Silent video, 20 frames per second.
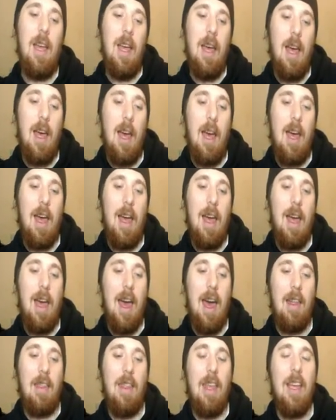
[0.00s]

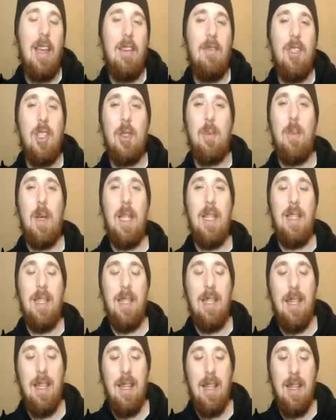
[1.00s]
I think I've just been
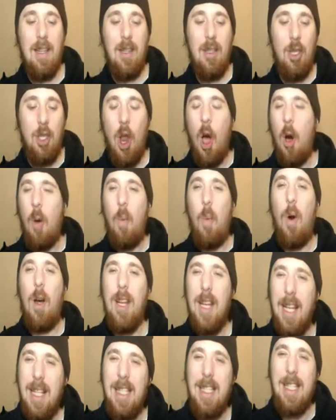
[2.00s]
not
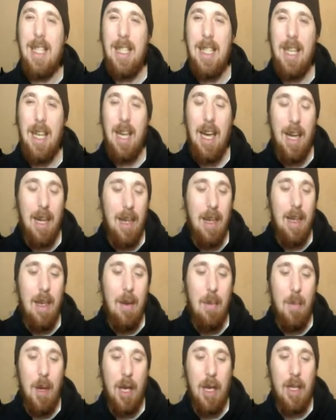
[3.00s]
wanting to see it
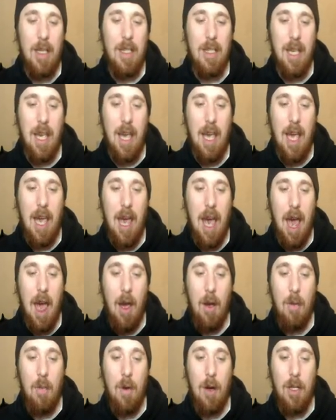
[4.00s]
because of
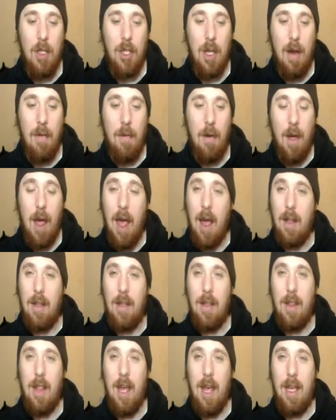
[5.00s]
how much I've heard
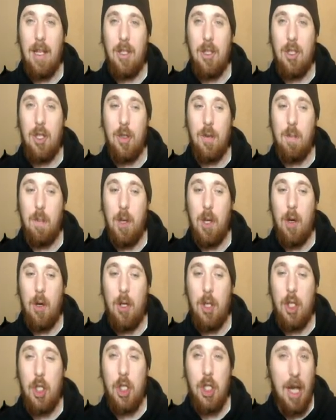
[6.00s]
that it's just pure
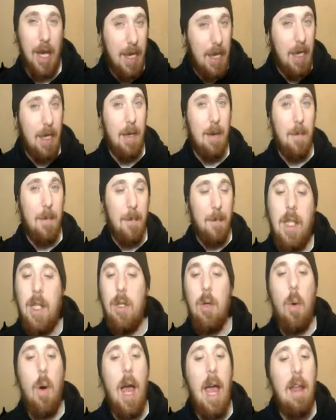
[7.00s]
shite. Do you
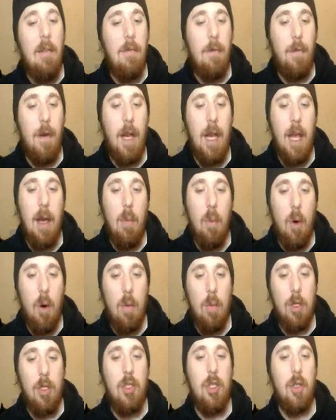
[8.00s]
know what? Infinity War
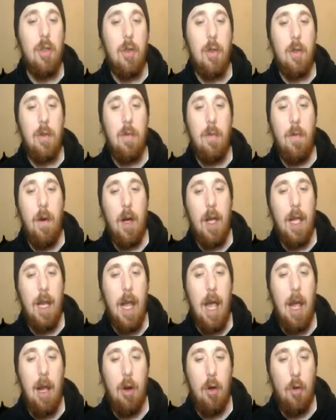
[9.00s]
was just fucking
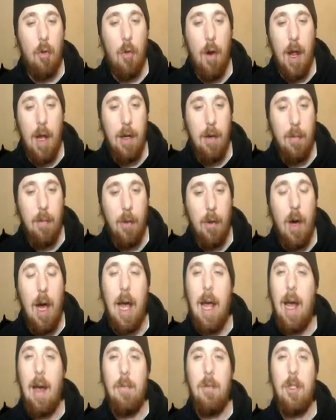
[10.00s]
incredible. I
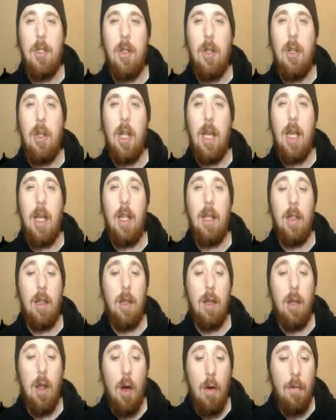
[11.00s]
absolutely
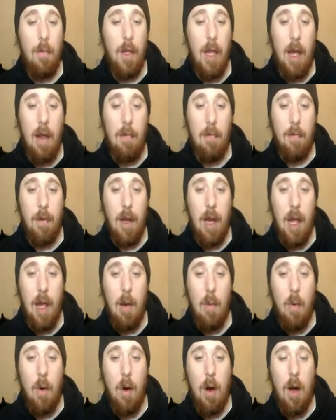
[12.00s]
loved Infinity
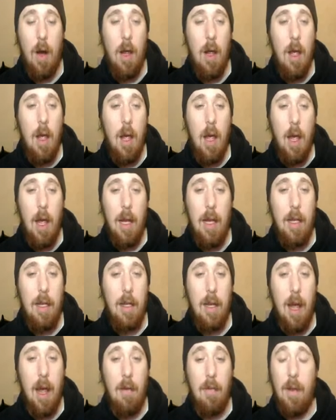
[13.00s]
War. And
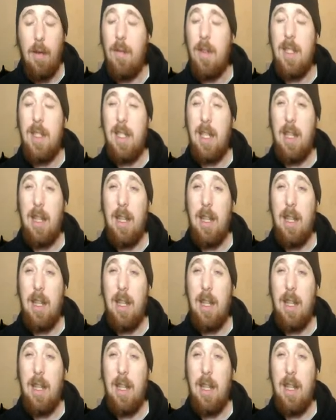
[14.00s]
I've even seen